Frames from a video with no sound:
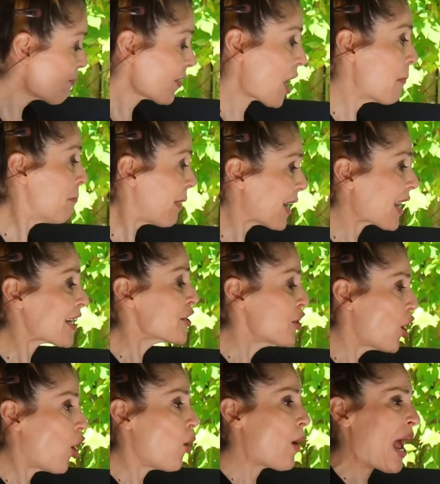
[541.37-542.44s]
But I
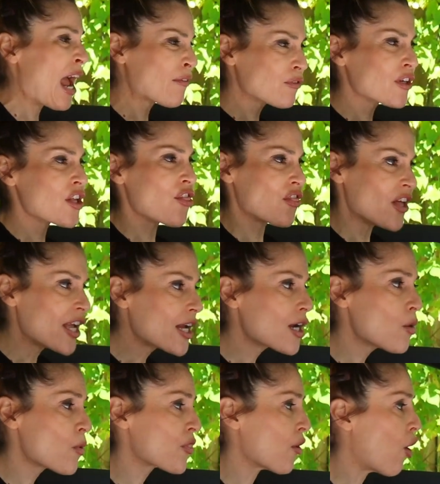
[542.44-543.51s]
know everything
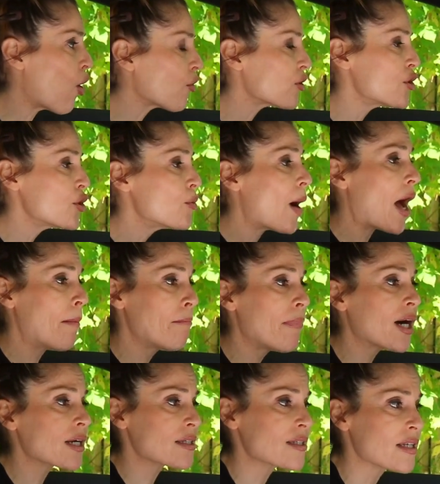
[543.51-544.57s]
with all the new
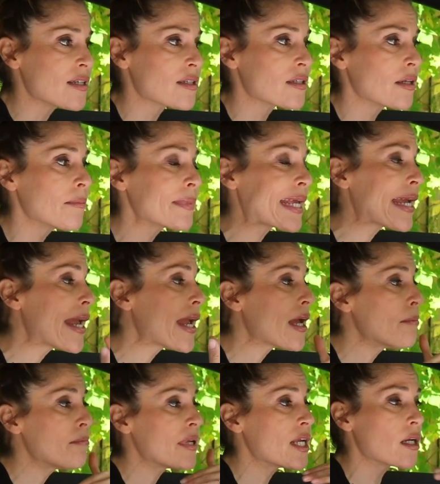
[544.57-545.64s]
MBUX system
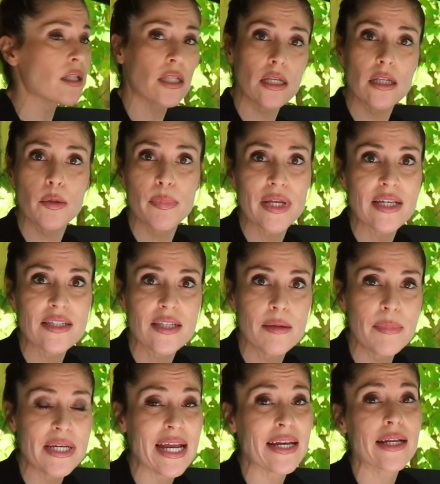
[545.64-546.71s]
can be a little bit
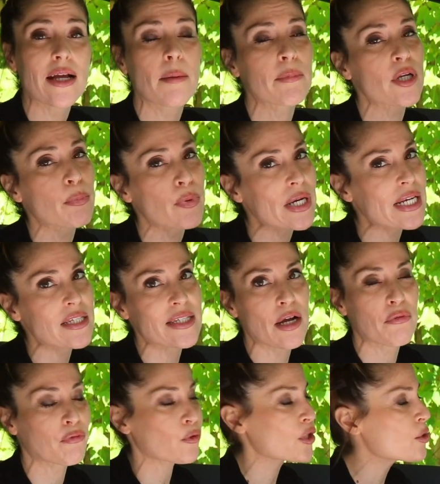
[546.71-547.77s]
intimidating. I'm going to break it
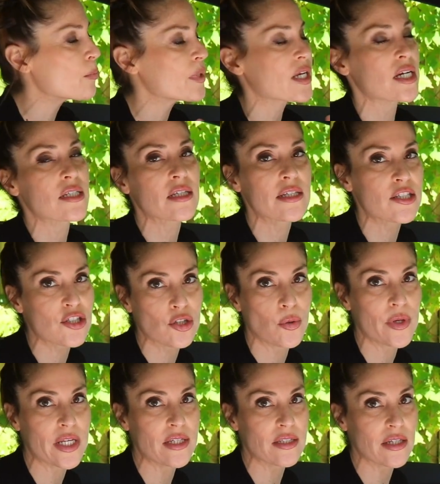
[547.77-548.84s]
down for you because it's
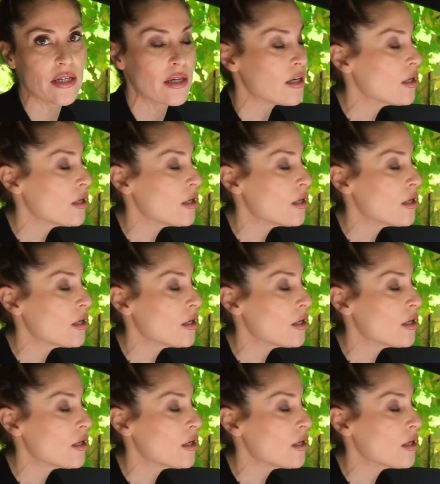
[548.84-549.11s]
so easy.